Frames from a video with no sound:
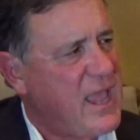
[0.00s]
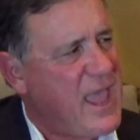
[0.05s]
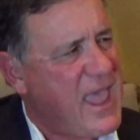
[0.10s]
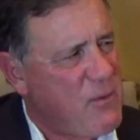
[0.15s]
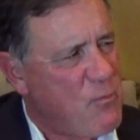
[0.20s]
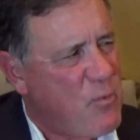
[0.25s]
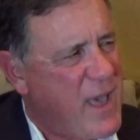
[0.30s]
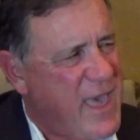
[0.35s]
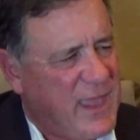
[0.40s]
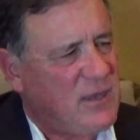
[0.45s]

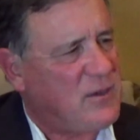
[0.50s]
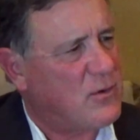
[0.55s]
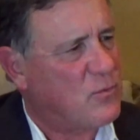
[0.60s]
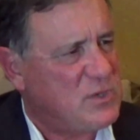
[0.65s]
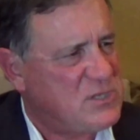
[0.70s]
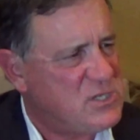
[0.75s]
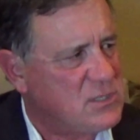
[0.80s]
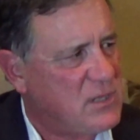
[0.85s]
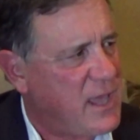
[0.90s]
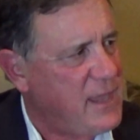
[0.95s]
hey, Wagner,
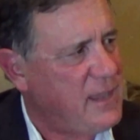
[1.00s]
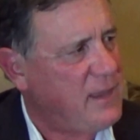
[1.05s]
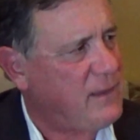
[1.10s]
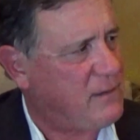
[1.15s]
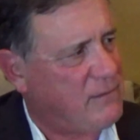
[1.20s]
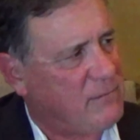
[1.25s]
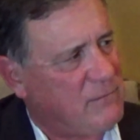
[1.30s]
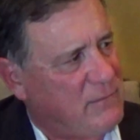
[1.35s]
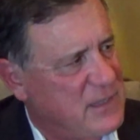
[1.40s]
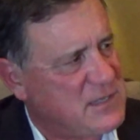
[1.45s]
would you like
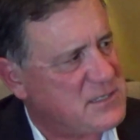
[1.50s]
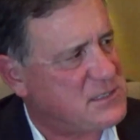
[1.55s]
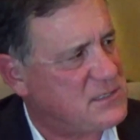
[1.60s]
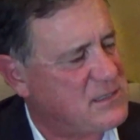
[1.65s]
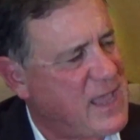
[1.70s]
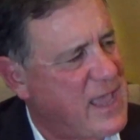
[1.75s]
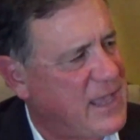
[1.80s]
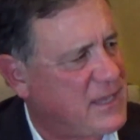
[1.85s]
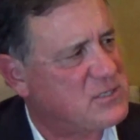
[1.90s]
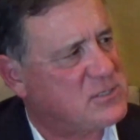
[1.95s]

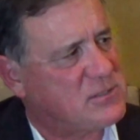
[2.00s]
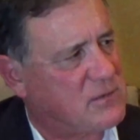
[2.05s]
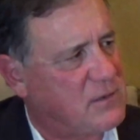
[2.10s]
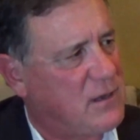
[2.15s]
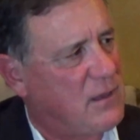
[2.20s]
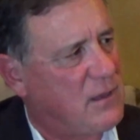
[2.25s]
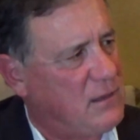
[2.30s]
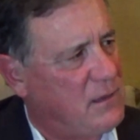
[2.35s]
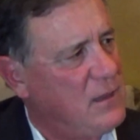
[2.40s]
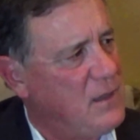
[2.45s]
this
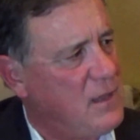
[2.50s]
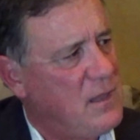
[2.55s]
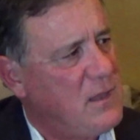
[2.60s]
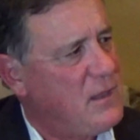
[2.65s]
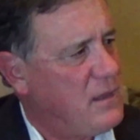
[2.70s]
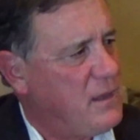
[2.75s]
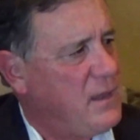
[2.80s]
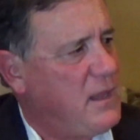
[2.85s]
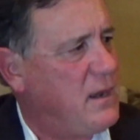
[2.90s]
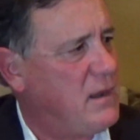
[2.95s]
extra,
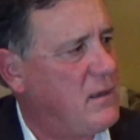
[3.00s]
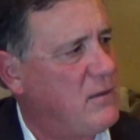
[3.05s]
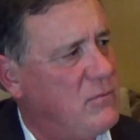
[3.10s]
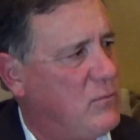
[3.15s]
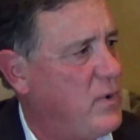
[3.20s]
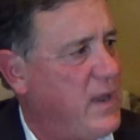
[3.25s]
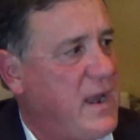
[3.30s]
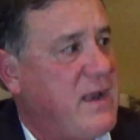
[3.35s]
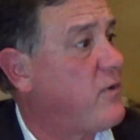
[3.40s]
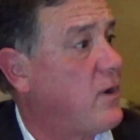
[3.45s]

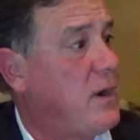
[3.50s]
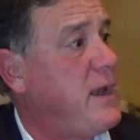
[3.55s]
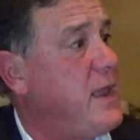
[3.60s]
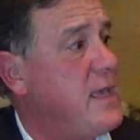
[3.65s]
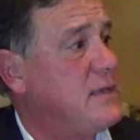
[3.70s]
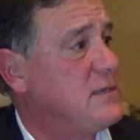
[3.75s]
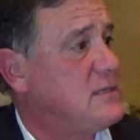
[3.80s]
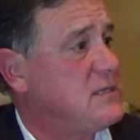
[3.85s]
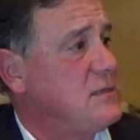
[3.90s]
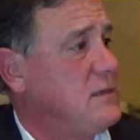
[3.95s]
whatever it
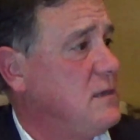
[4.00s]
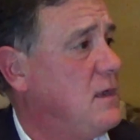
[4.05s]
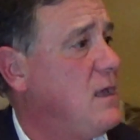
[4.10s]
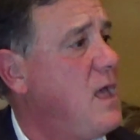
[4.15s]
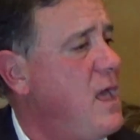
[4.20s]
is?